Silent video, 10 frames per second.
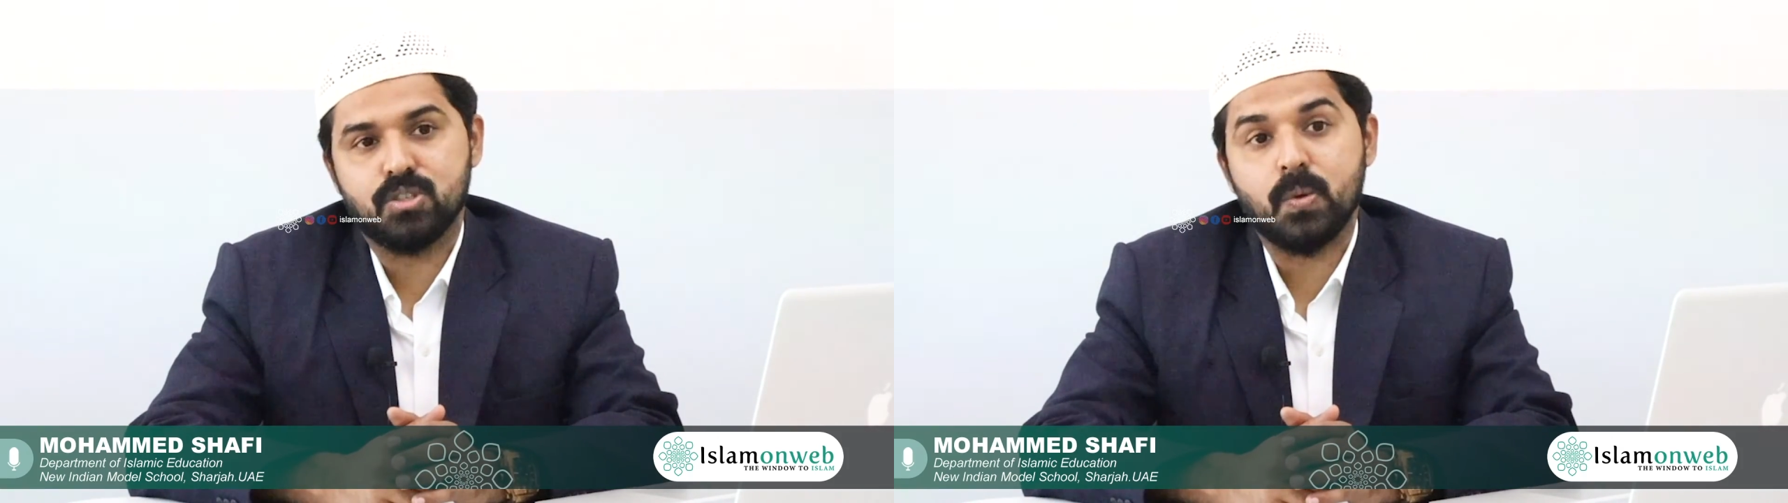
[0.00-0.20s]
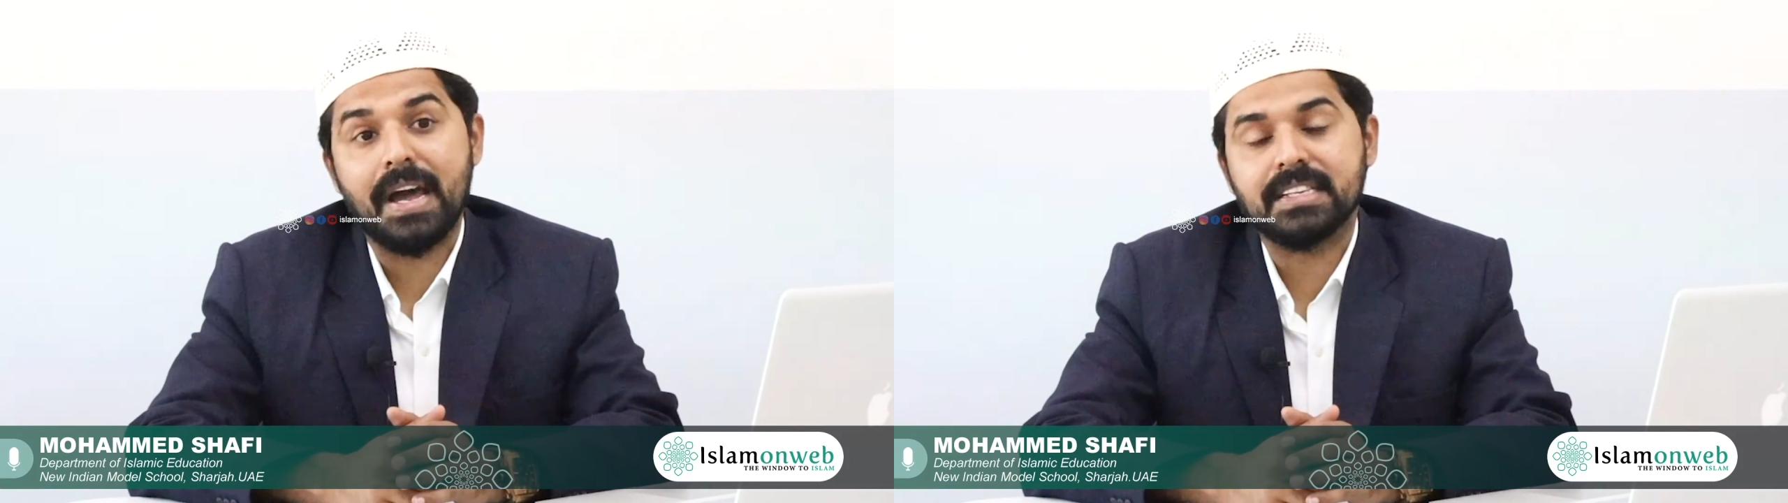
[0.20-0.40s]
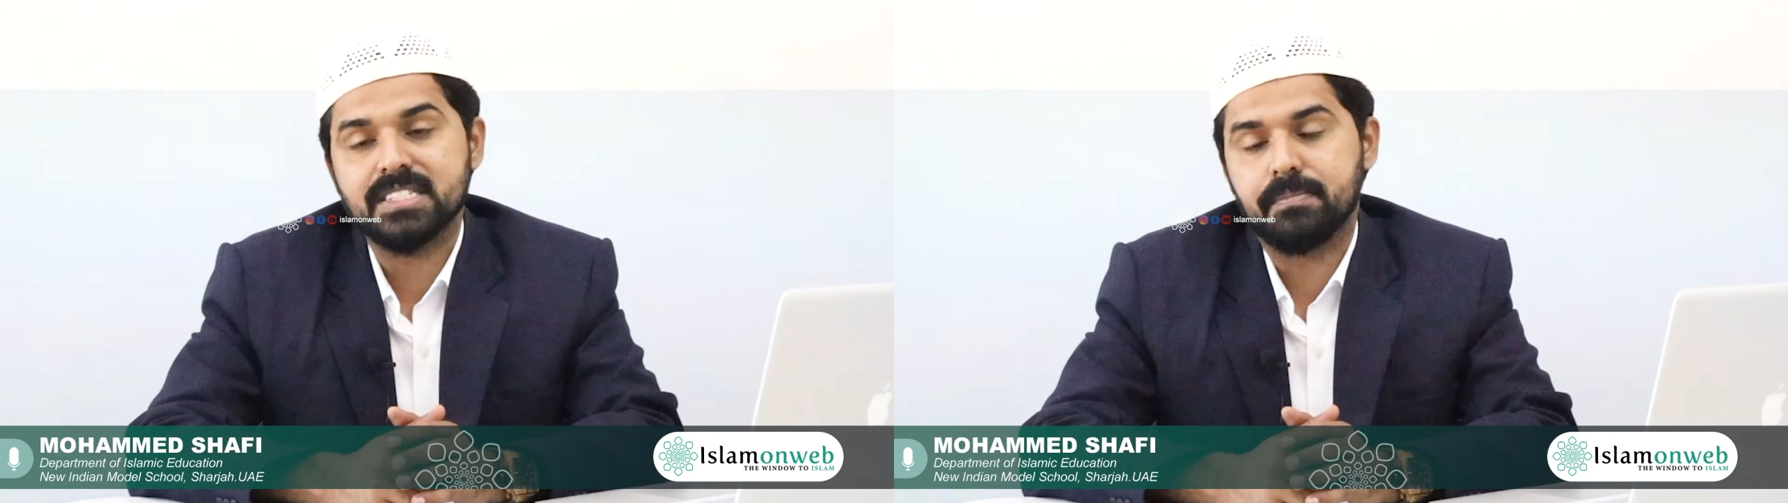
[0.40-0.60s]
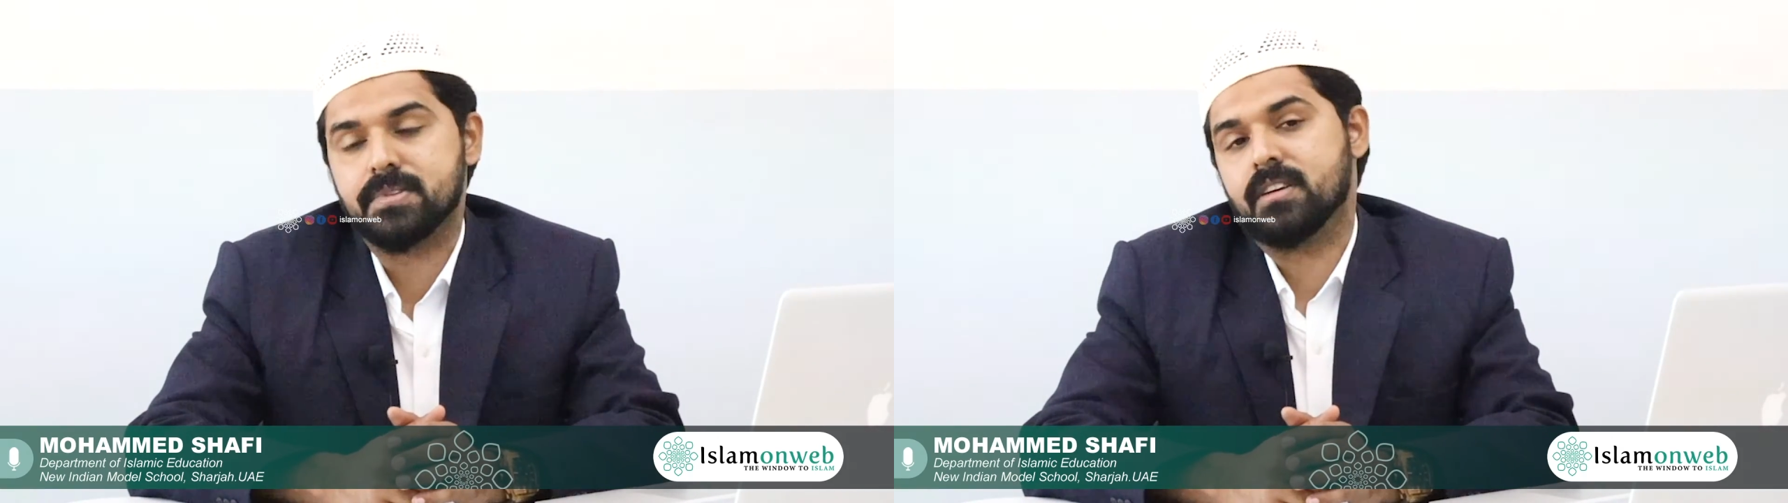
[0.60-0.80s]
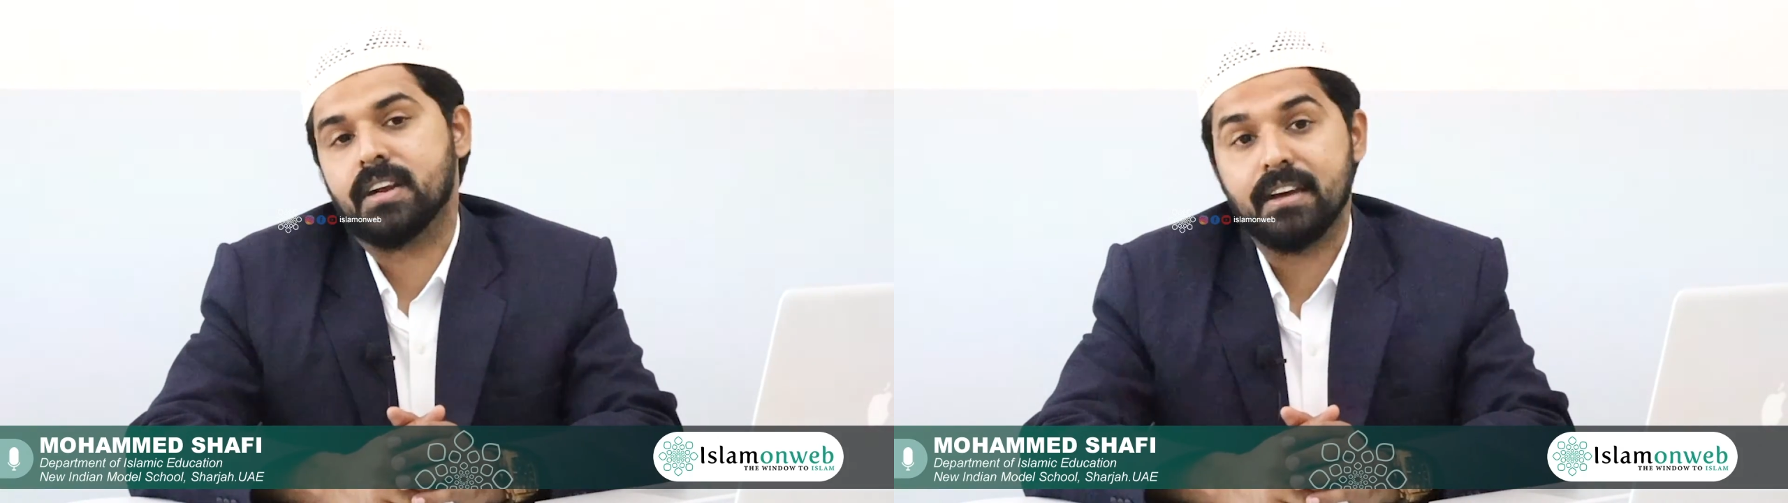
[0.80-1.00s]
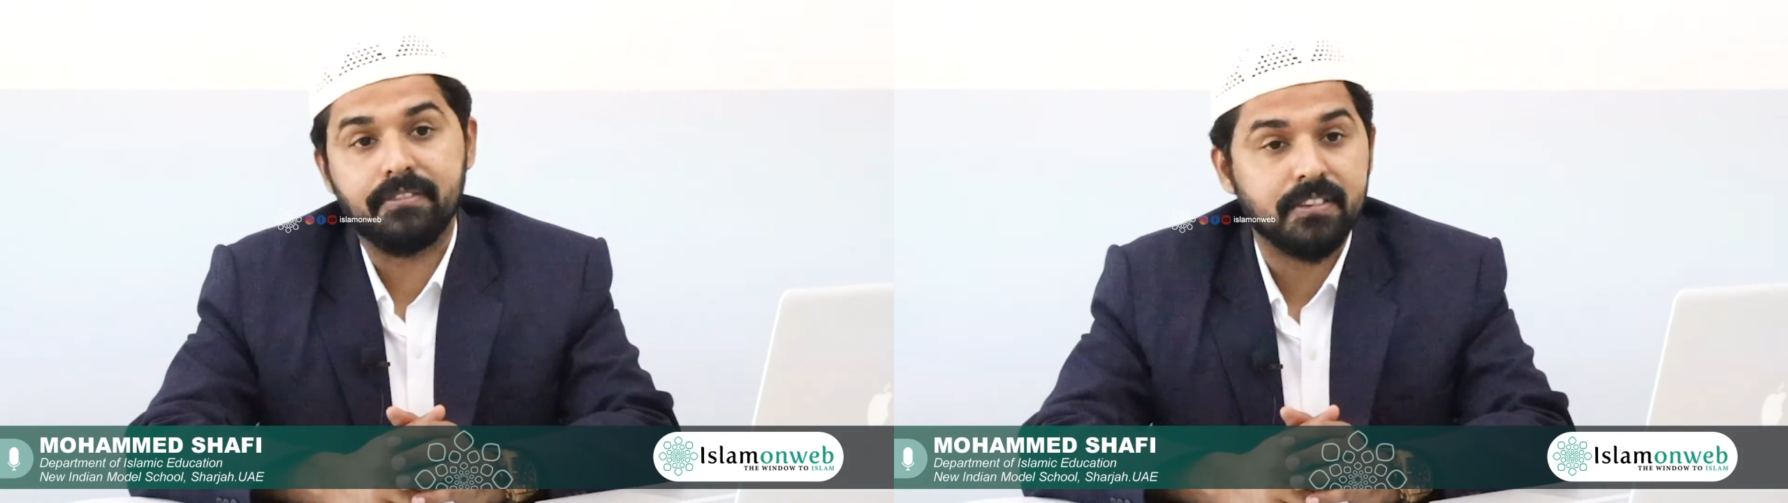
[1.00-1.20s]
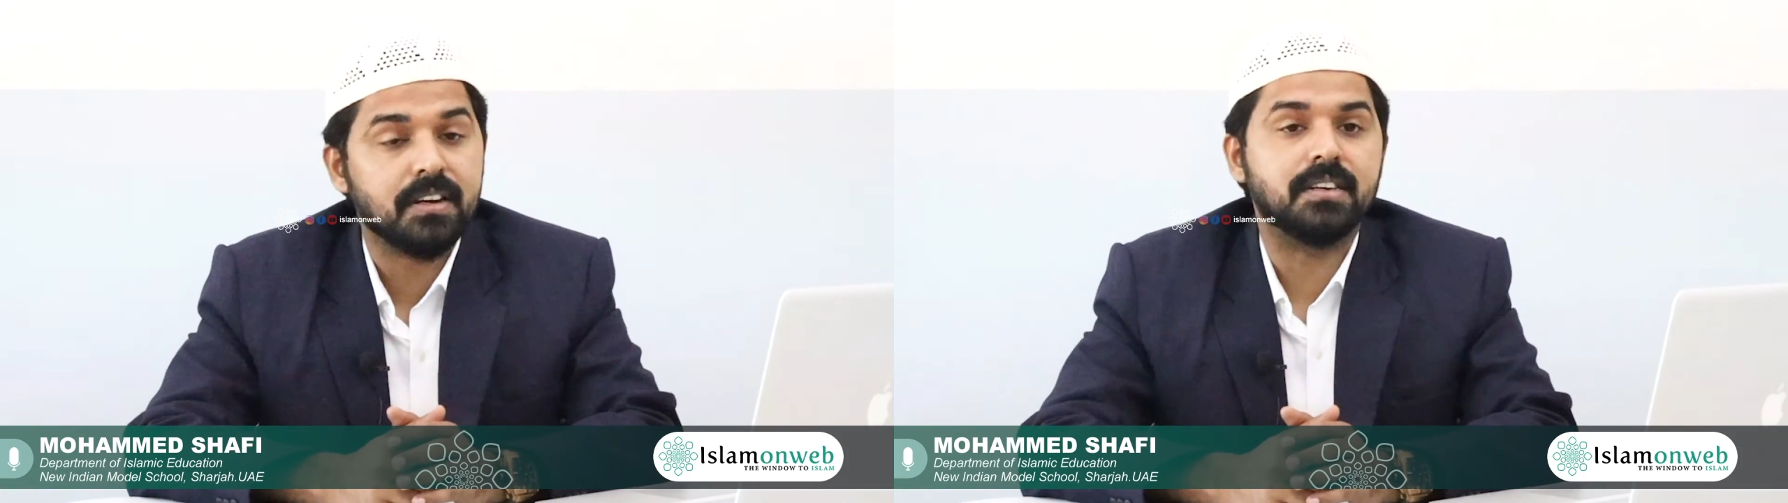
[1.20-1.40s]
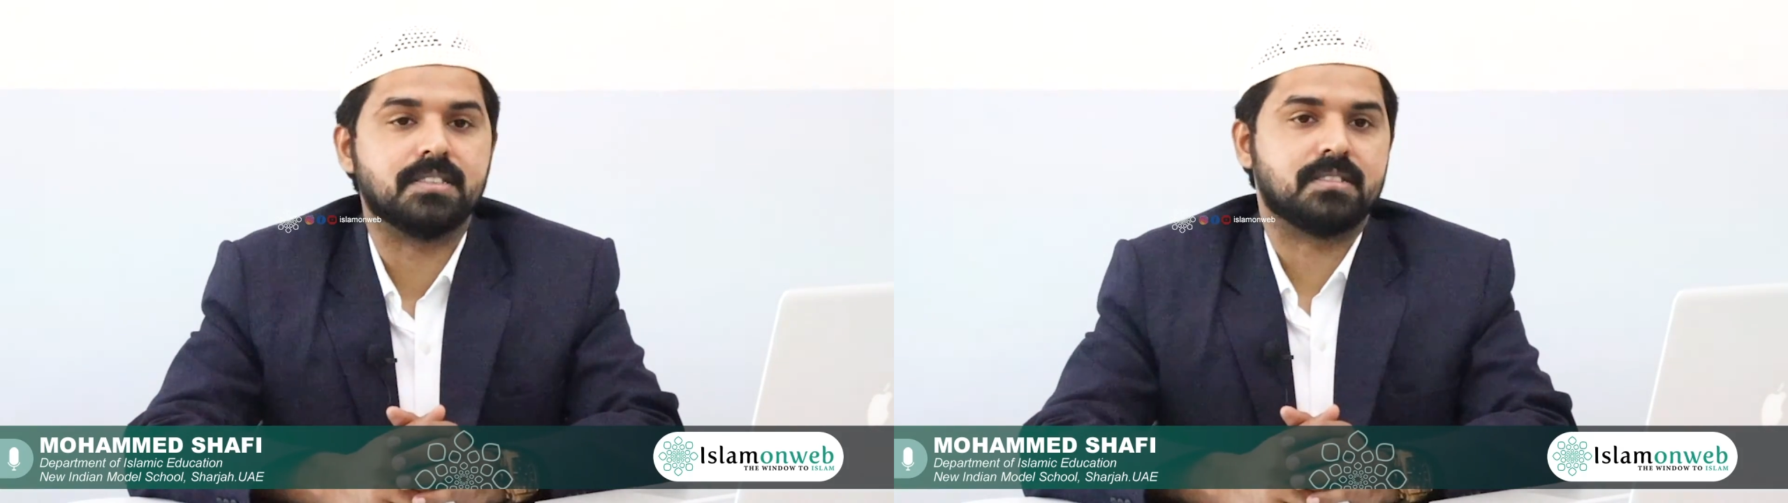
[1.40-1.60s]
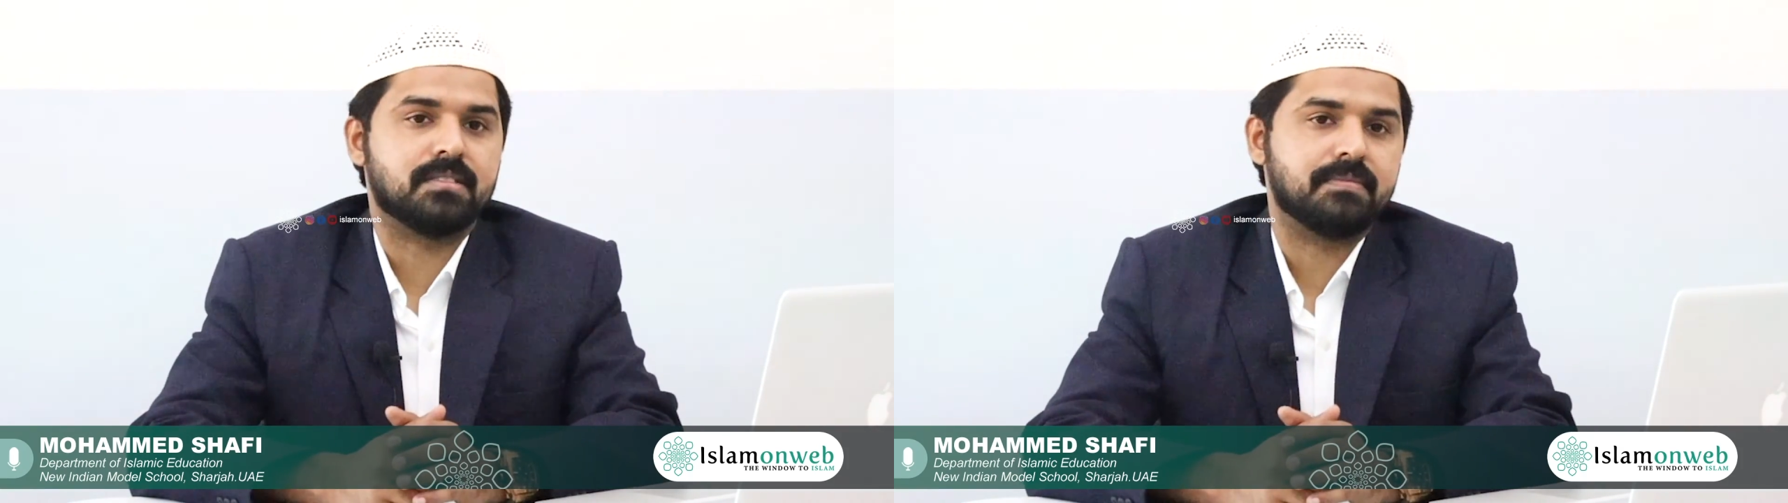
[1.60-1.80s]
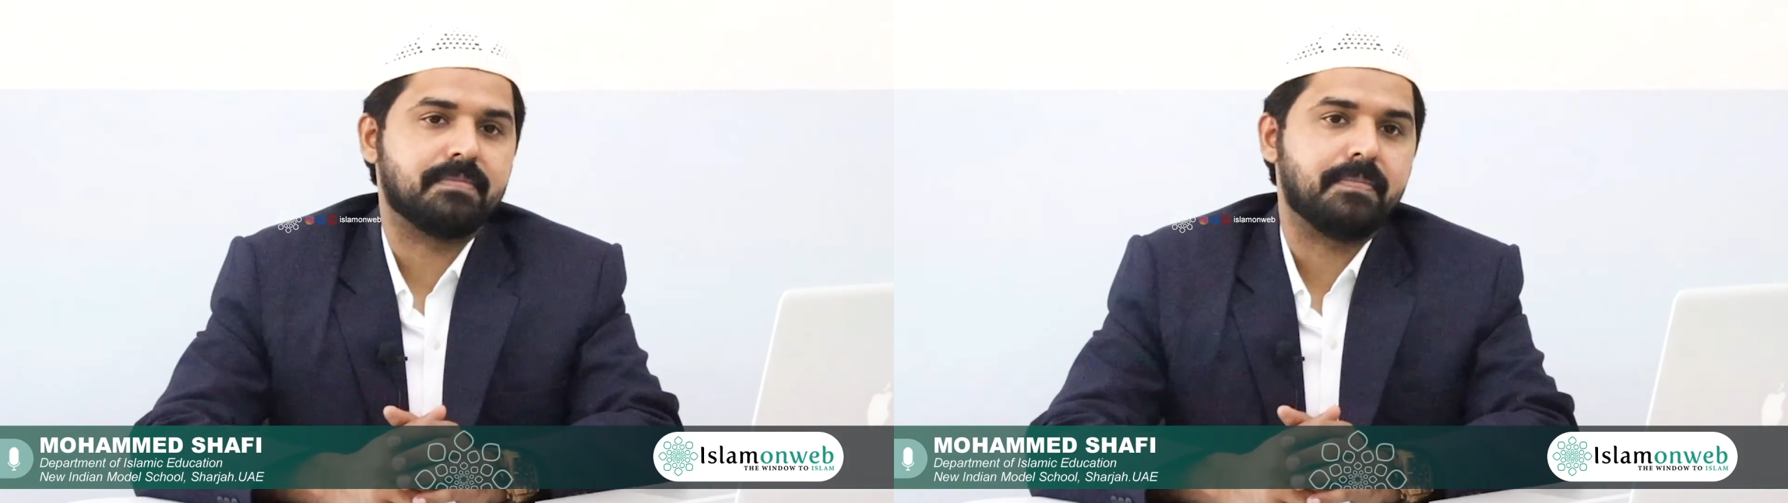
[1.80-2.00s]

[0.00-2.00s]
to accept our efforts,